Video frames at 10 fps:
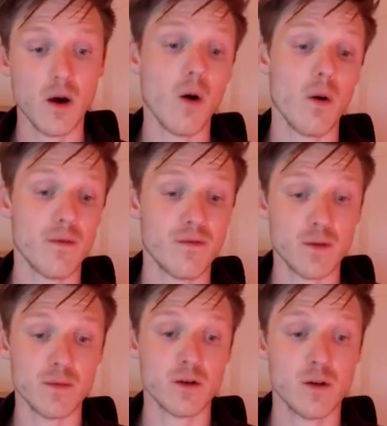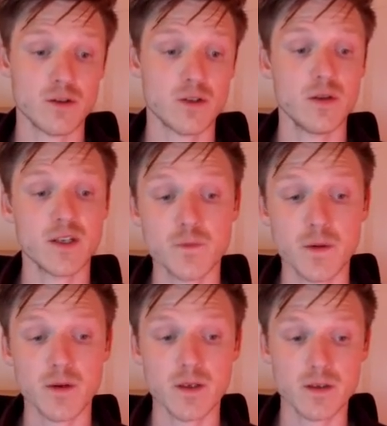or phenomenological
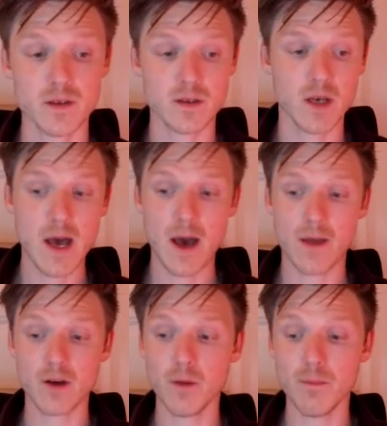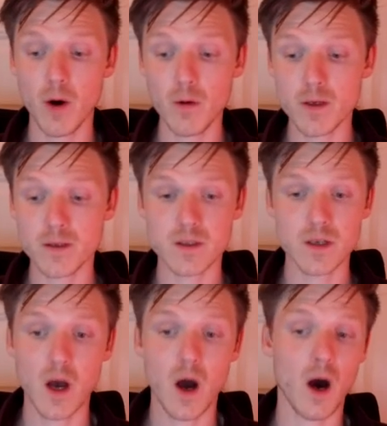experiences. And the components
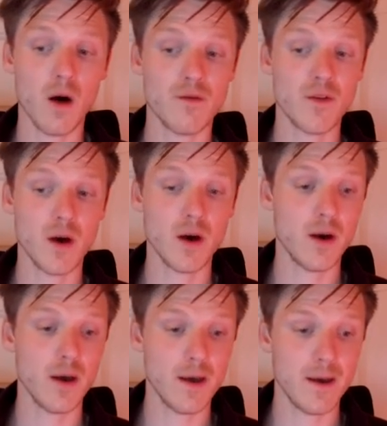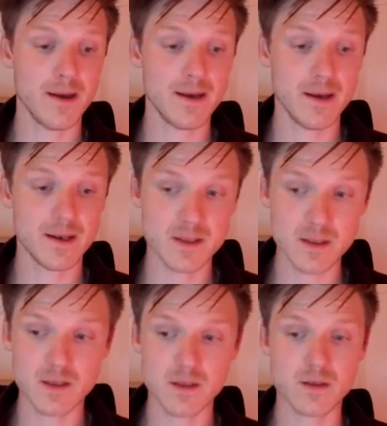of
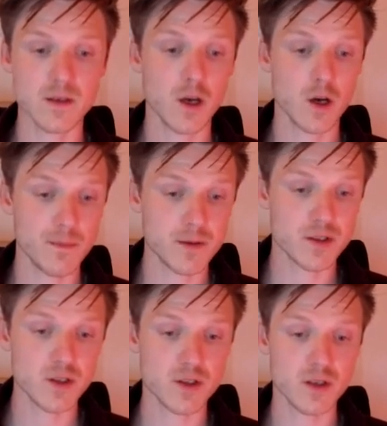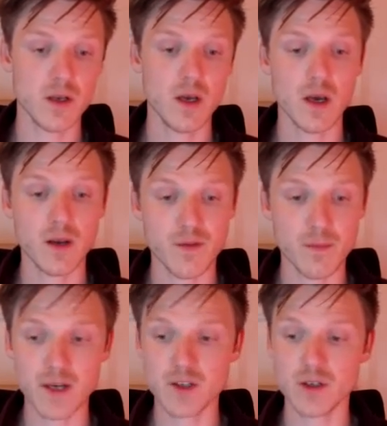existence, composition,
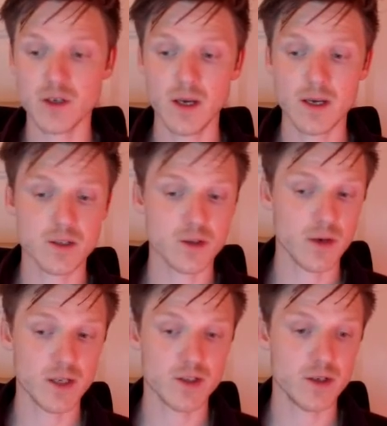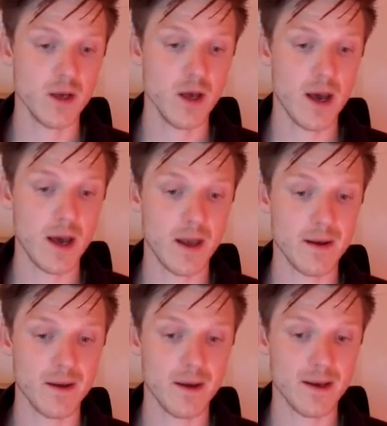information, integration, and
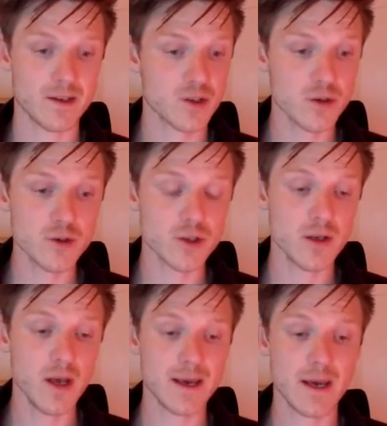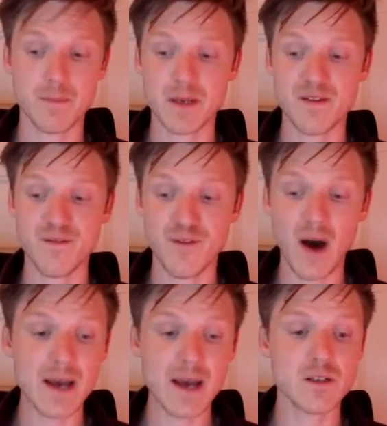exclusion can be
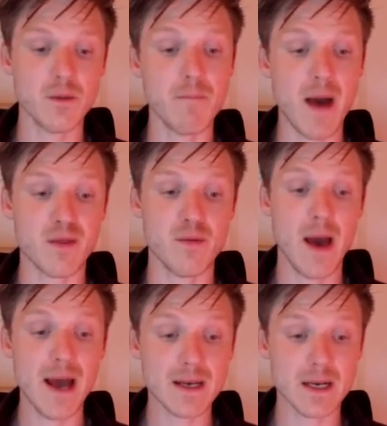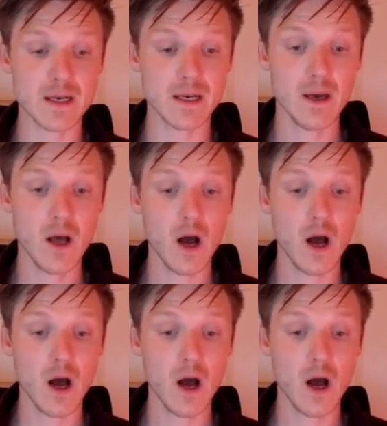defined mathematically